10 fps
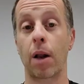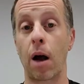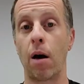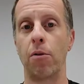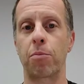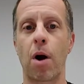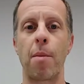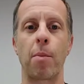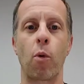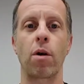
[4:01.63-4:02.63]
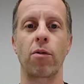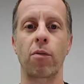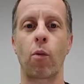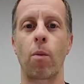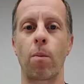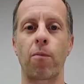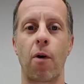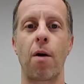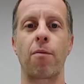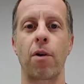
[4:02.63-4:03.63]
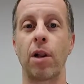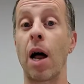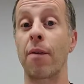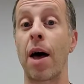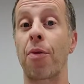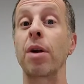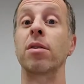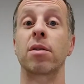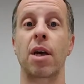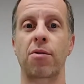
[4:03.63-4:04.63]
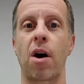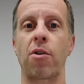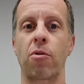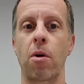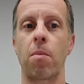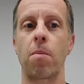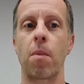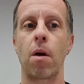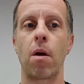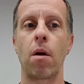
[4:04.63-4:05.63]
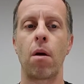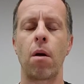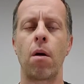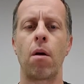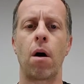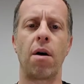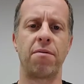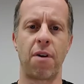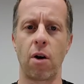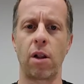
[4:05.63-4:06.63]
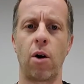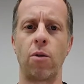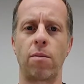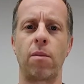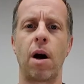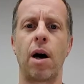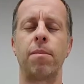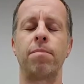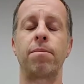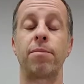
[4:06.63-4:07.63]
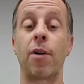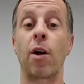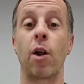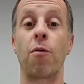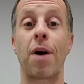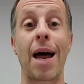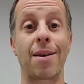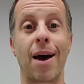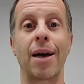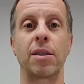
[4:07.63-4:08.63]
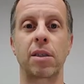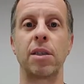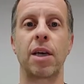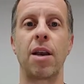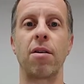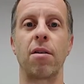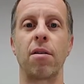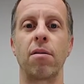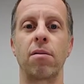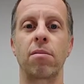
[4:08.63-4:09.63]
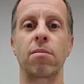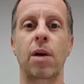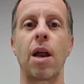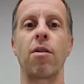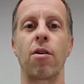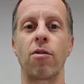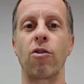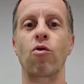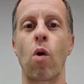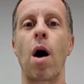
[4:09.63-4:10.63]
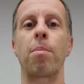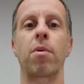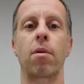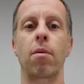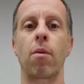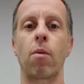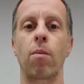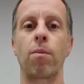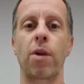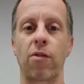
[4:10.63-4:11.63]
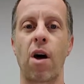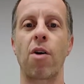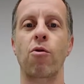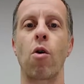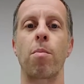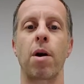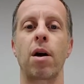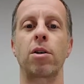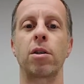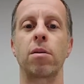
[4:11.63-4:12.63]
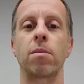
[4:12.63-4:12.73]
Of prime importance for a lot of athletes is testosterone. Very low fat diets can tend to disrupt testosterone production.